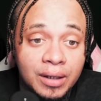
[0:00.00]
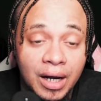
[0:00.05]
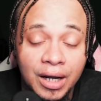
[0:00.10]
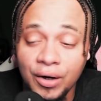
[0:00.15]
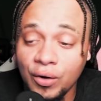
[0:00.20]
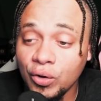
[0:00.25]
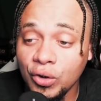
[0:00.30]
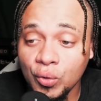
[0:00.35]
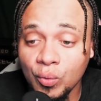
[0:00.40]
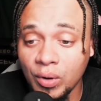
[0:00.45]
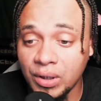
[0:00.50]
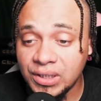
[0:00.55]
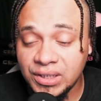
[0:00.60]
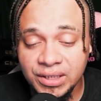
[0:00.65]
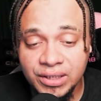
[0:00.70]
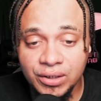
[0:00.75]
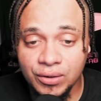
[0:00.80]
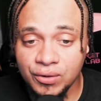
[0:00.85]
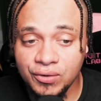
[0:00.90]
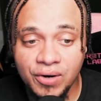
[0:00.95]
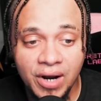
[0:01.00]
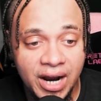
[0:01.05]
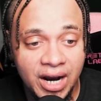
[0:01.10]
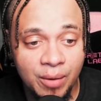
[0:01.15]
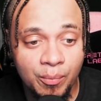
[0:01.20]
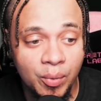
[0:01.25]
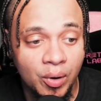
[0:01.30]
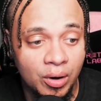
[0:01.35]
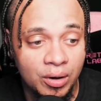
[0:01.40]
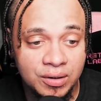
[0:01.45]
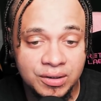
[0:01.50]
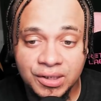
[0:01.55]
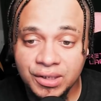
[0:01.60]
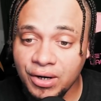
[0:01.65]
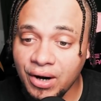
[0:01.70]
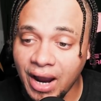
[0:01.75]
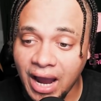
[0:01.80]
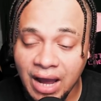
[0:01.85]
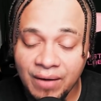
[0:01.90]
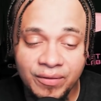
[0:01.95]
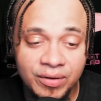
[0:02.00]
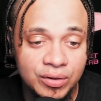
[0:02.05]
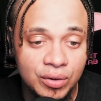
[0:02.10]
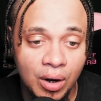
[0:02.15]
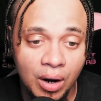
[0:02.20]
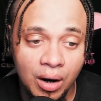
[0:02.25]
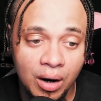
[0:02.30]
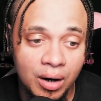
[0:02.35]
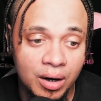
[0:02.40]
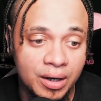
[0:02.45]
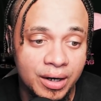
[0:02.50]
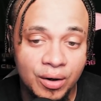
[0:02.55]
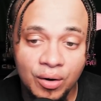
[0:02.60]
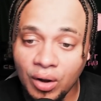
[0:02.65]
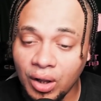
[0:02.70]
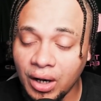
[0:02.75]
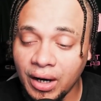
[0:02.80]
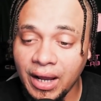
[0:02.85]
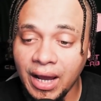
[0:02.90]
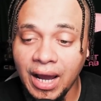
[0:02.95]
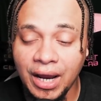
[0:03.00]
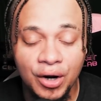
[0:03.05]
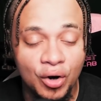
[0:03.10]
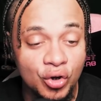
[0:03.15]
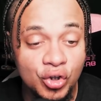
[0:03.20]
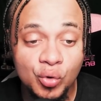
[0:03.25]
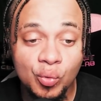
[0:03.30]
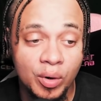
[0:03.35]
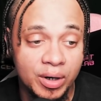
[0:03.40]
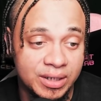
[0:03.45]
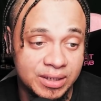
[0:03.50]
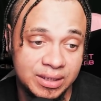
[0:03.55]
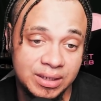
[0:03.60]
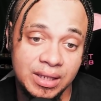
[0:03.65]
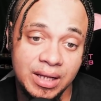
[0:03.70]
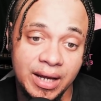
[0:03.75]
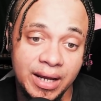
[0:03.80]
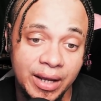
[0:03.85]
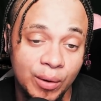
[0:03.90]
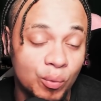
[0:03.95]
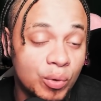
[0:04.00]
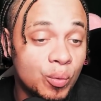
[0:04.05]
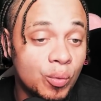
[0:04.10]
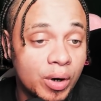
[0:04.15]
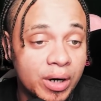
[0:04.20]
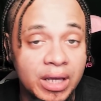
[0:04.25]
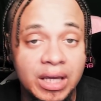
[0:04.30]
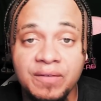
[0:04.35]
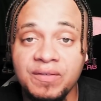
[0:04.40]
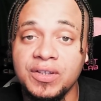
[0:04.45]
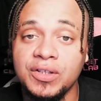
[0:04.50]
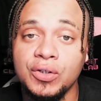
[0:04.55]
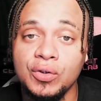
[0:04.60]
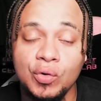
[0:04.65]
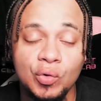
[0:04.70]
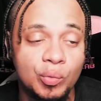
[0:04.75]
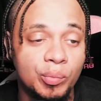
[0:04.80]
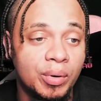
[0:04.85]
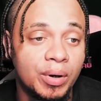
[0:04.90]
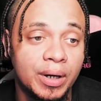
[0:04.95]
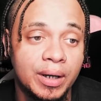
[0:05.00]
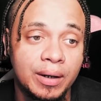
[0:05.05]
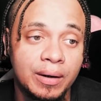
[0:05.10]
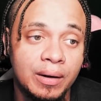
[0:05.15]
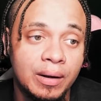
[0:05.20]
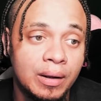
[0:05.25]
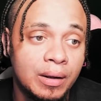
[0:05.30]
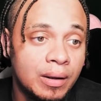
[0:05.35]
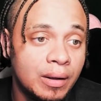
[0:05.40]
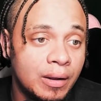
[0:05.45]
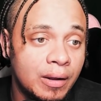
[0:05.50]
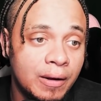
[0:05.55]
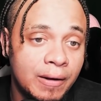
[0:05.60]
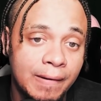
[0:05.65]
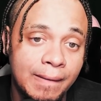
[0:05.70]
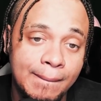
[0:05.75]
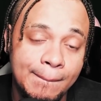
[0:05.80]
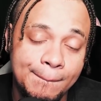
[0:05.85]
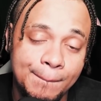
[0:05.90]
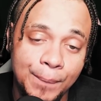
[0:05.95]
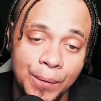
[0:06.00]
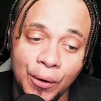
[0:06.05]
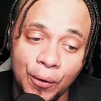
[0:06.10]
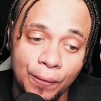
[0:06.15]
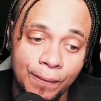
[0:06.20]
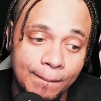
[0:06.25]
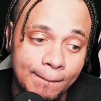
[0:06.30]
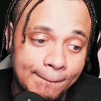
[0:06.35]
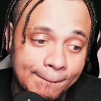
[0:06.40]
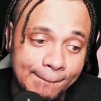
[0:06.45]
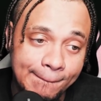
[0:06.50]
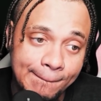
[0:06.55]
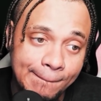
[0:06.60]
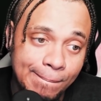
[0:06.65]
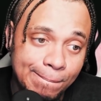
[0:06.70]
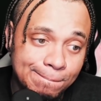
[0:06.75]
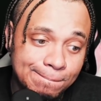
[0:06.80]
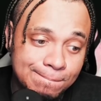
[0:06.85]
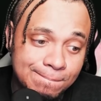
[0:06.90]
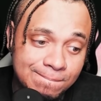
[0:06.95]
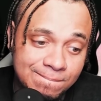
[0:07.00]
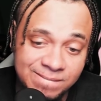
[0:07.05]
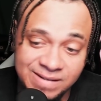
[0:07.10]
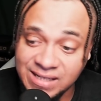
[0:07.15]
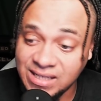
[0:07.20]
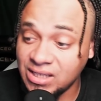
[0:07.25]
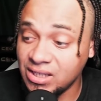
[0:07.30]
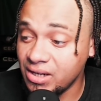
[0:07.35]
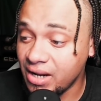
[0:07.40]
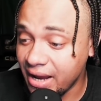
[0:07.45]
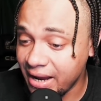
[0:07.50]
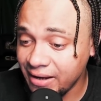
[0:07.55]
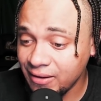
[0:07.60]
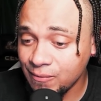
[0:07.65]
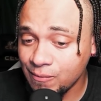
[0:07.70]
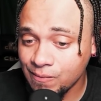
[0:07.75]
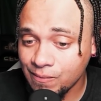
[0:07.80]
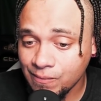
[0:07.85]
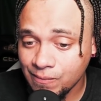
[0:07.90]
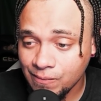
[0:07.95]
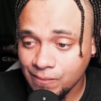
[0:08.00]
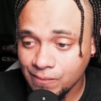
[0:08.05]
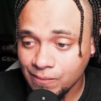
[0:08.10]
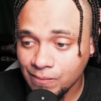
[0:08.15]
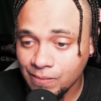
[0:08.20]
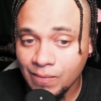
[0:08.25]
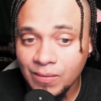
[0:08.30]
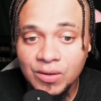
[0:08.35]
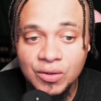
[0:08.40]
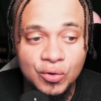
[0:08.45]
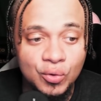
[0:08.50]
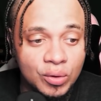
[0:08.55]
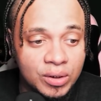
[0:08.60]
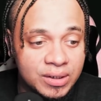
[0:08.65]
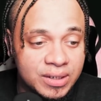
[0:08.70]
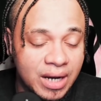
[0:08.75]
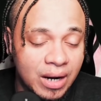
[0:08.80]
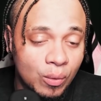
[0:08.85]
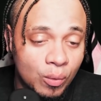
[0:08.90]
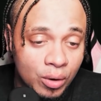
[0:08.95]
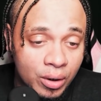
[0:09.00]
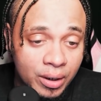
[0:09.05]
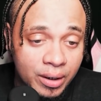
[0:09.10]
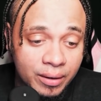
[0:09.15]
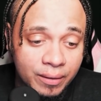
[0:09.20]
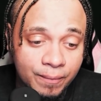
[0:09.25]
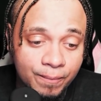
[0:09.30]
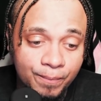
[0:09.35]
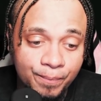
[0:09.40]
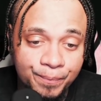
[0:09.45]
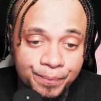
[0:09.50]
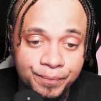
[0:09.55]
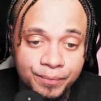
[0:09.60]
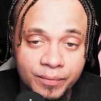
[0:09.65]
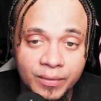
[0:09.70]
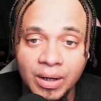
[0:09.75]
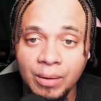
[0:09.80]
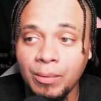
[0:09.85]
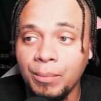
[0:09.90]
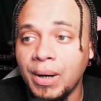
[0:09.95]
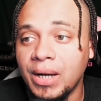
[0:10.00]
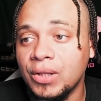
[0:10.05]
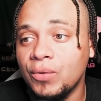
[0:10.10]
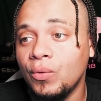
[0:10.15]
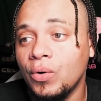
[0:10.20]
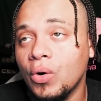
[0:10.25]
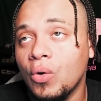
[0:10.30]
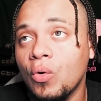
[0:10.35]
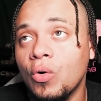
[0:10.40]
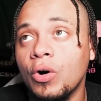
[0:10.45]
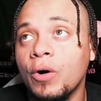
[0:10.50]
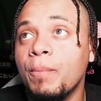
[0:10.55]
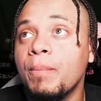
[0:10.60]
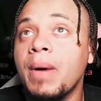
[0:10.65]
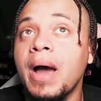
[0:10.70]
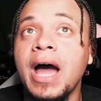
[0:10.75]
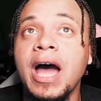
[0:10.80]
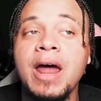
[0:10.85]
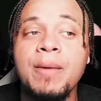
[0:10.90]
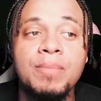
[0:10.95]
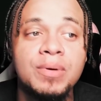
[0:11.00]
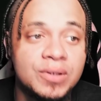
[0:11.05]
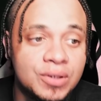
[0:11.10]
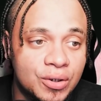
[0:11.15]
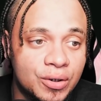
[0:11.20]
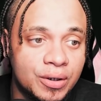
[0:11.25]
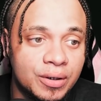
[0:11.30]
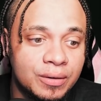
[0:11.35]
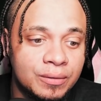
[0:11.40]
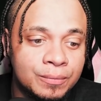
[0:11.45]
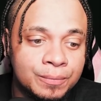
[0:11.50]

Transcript: I know you want to see your Dragon Balls and your Avatar and all of that. I know you want to see that. And we want to give it to you. But, bro, like today, Julie's at work. I'm about to record Mad Berserk,